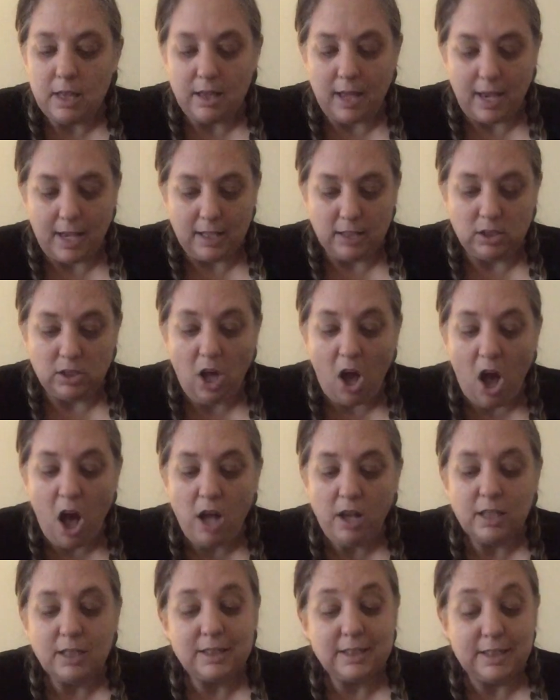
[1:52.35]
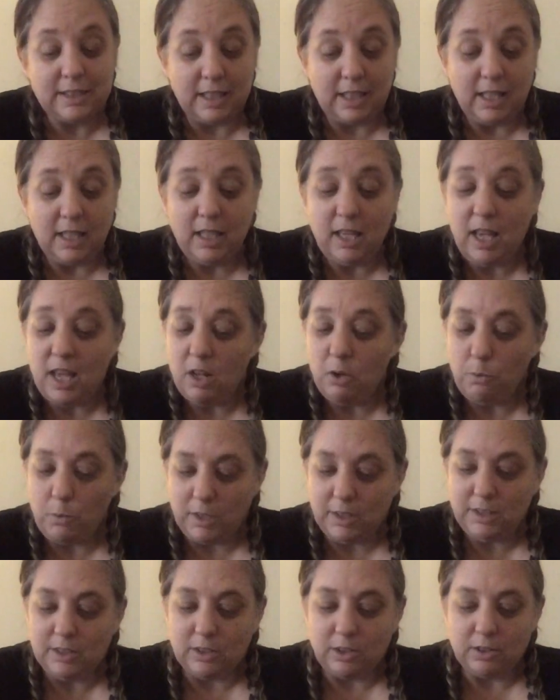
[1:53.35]
They can talk, sing, and
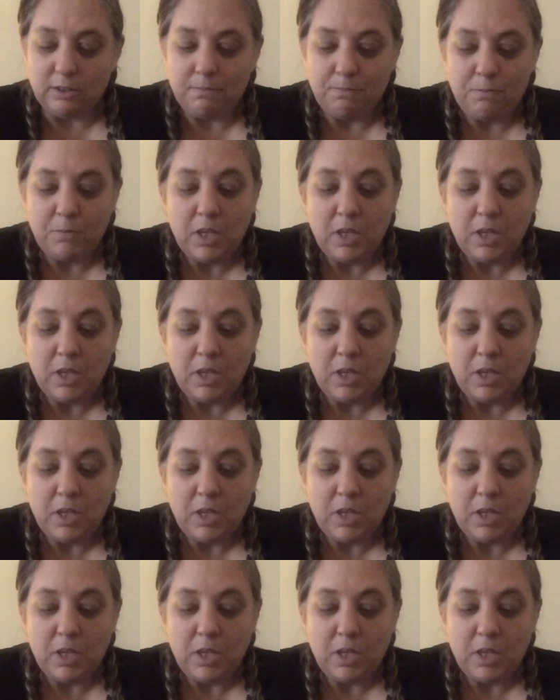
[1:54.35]
whistle.